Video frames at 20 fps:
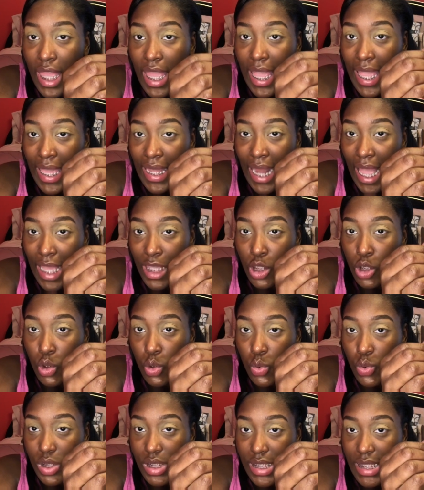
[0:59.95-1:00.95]
and I
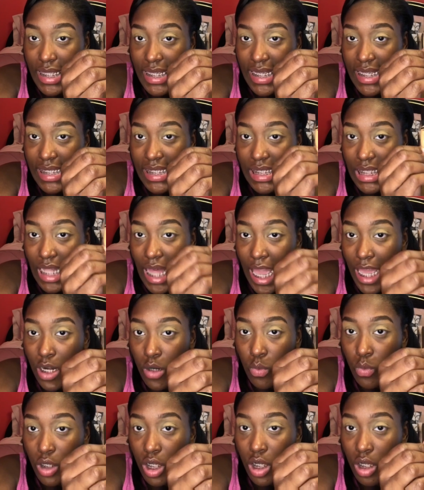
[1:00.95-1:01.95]
used this lighter
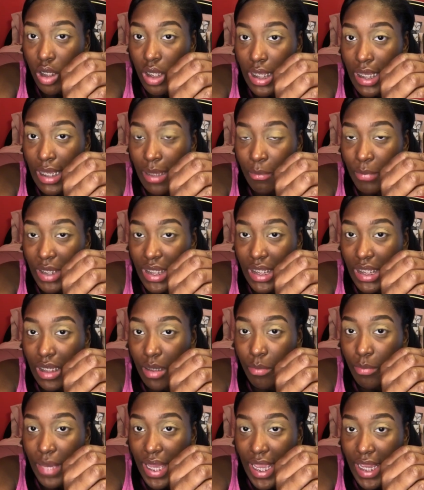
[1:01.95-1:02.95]
one in
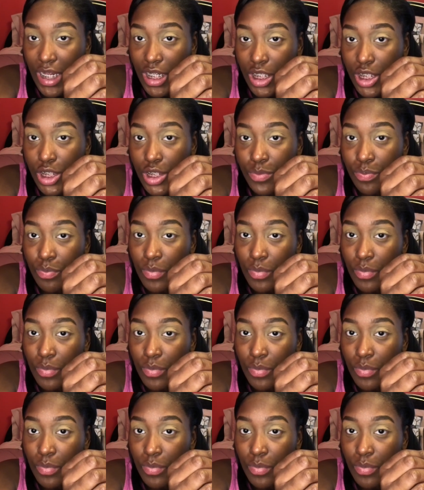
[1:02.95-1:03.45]
medium beige.